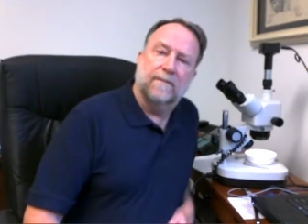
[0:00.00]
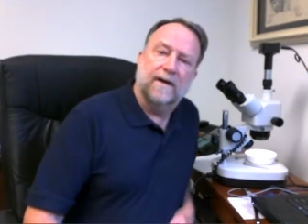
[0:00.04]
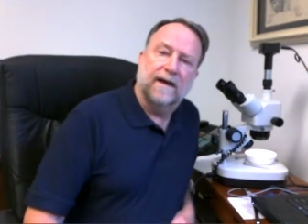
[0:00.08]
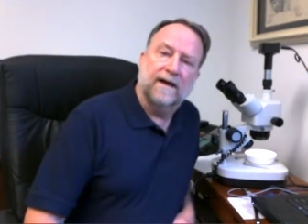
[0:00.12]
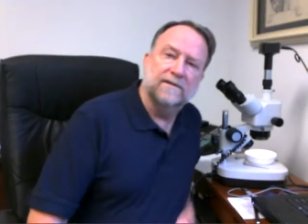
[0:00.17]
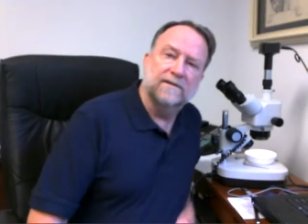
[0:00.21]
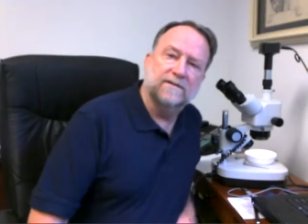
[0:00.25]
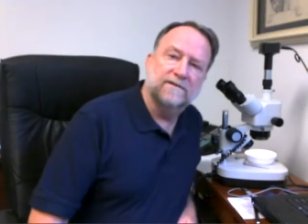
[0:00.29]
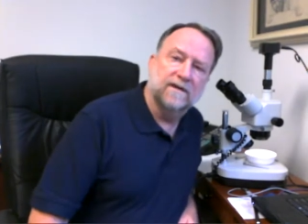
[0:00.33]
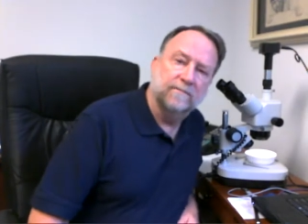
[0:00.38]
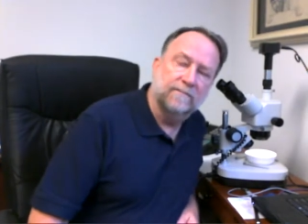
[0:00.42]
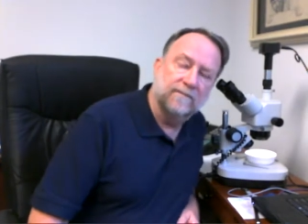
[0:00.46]

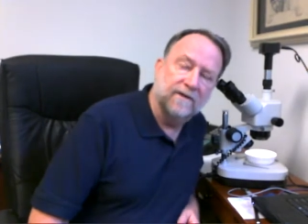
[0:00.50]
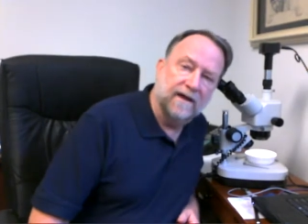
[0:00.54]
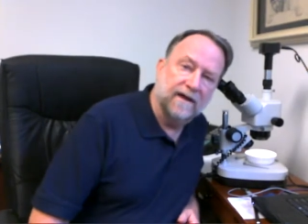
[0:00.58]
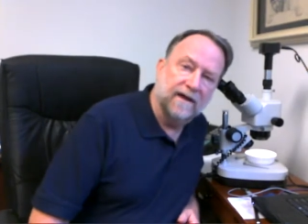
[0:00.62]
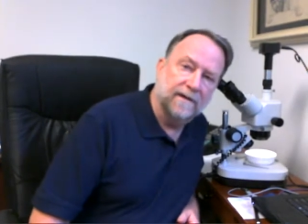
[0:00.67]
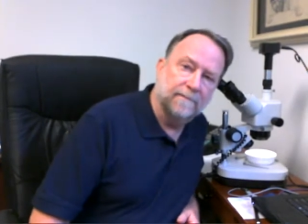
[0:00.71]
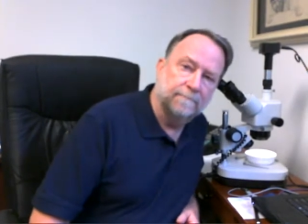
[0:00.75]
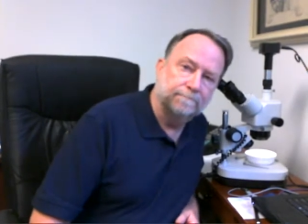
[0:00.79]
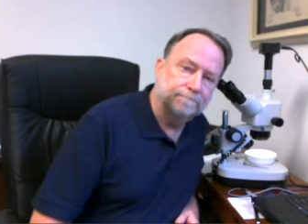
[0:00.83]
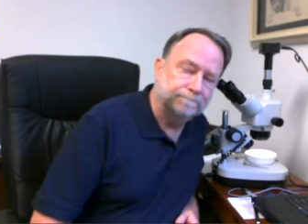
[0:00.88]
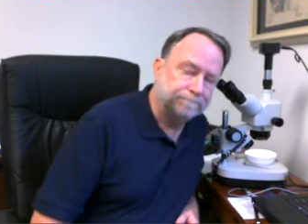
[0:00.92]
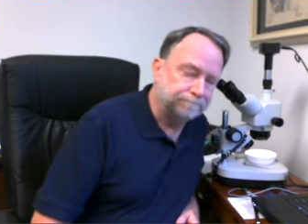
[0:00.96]
by
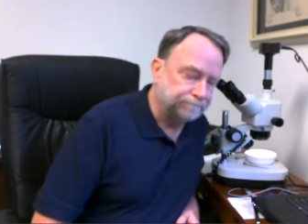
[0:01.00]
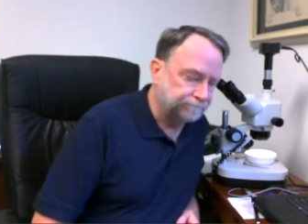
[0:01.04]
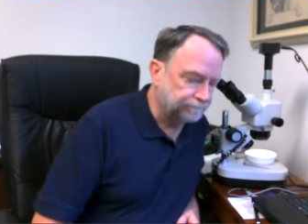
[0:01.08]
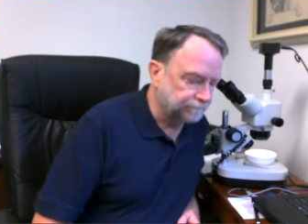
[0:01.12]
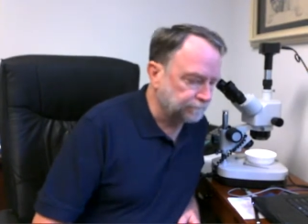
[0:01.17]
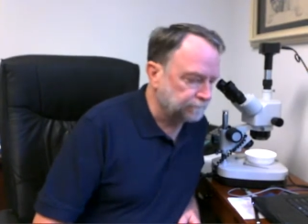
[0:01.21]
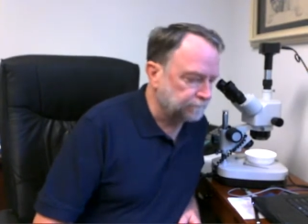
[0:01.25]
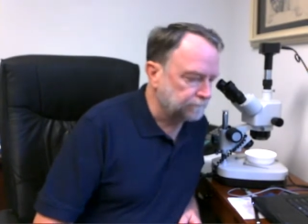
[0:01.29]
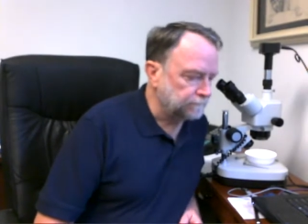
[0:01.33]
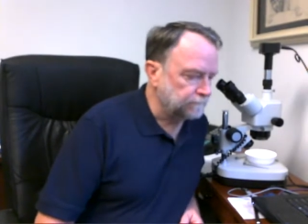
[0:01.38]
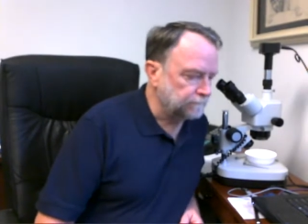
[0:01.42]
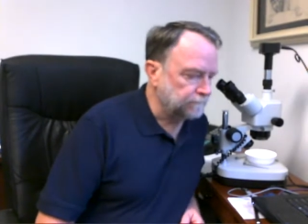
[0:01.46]
sometime,
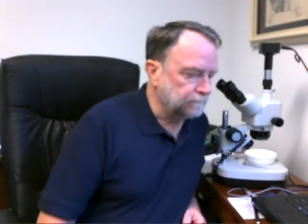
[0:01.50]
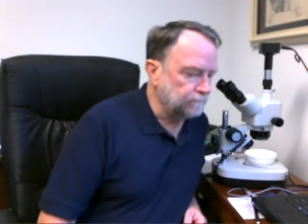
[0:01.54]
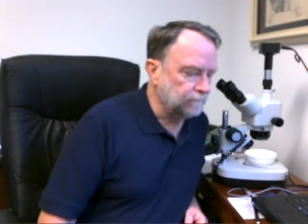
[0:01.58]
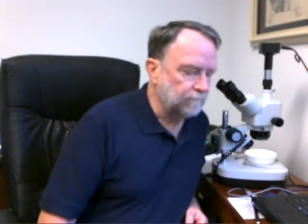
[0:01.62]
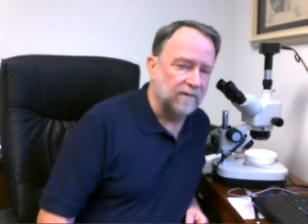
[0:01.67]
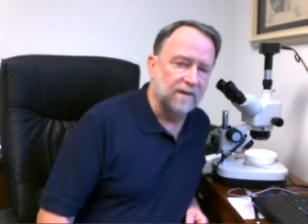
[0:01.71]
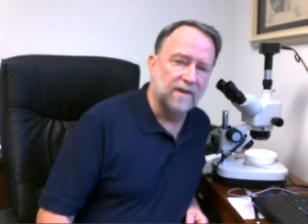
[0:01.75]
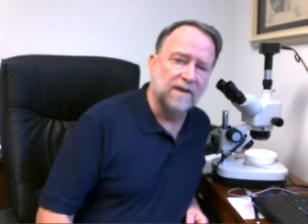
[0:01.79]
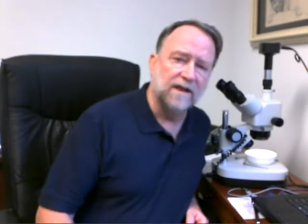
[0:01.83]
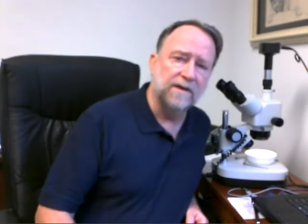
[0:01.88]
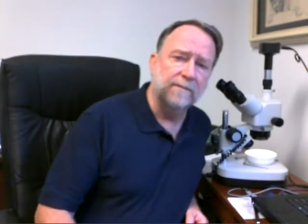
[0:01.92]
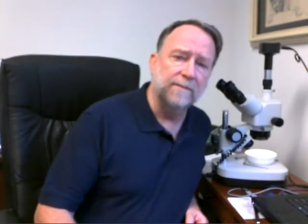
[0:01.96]

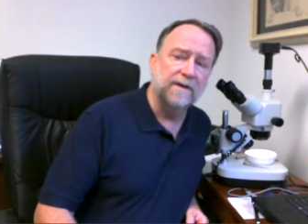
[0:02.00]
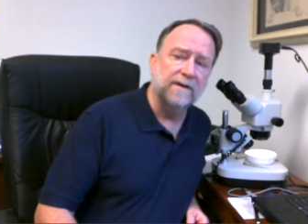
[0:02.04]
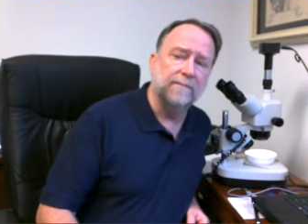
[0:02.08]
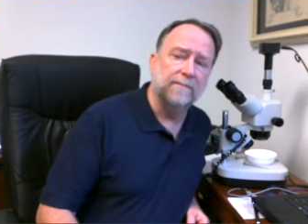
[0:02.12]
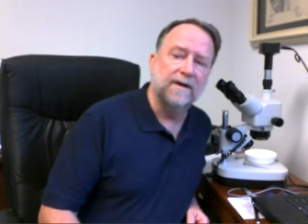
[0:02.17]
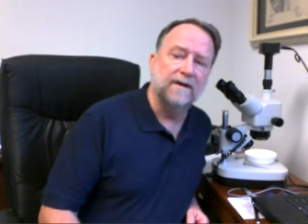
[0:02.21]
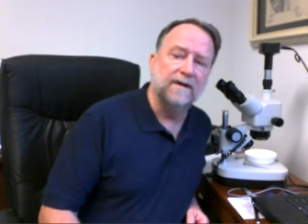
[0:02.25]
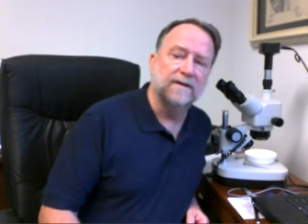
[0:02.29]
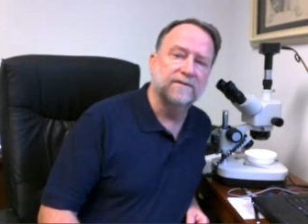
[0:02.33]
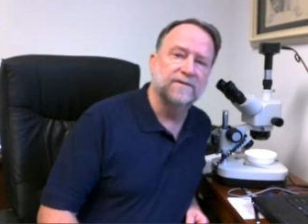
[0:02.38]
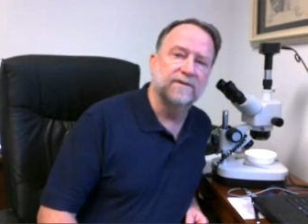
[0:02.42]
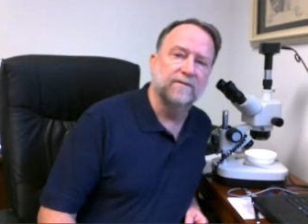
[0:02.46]
give me a
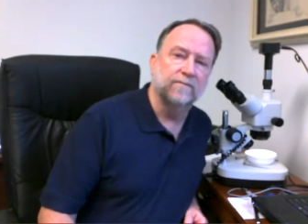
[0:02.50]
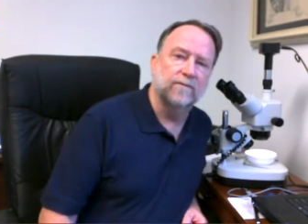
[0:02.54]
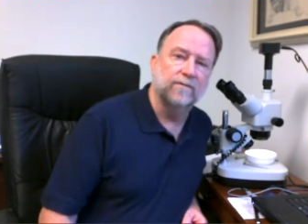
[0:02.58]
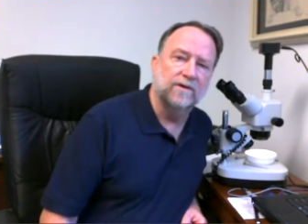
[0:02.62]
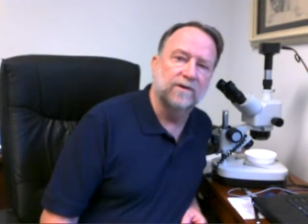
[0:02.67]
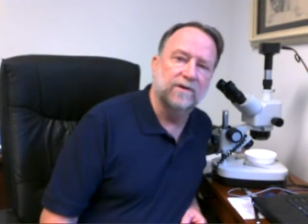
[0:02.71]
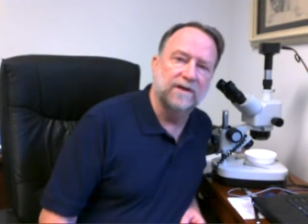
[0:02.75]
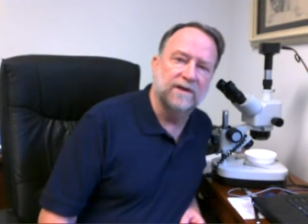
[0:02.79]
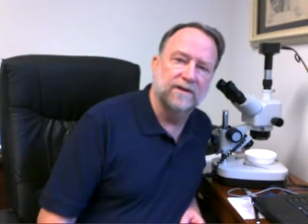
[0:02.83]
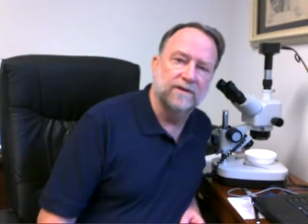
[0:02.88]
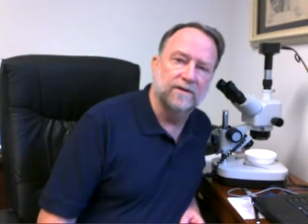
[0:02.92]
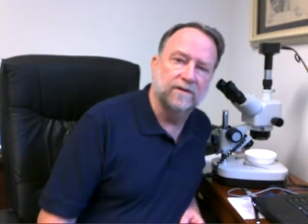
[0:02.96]
buzz and
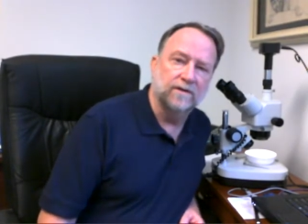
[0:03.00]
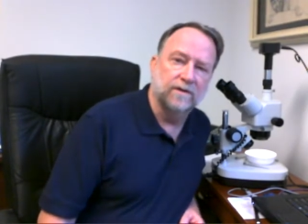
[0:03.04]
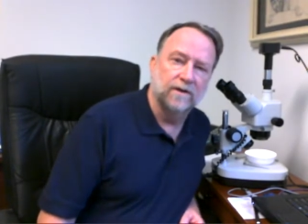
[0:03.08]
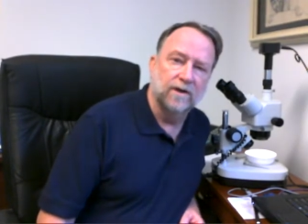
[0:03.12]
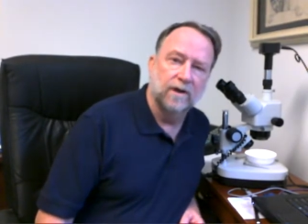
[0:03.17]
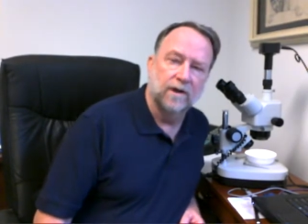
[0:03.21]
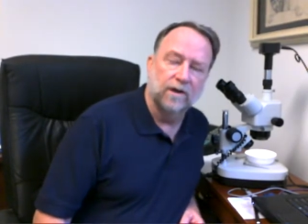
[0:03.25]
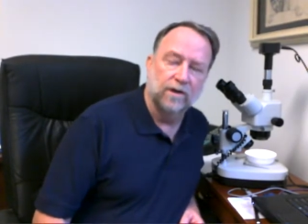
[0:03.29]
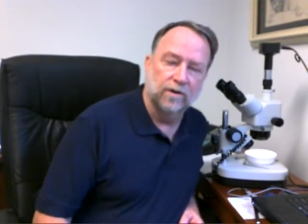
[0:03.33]
we can